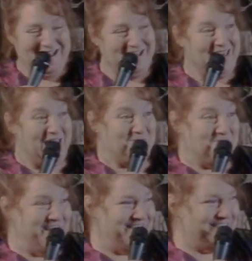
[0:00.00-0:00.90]
Can't
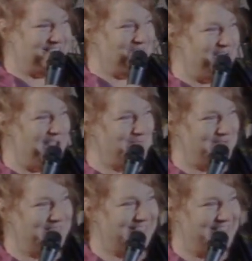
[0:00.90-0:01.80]
wait to see what
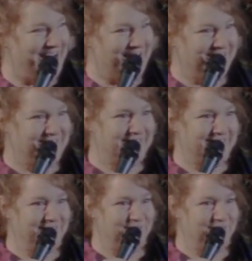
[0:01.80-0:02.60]
happens next.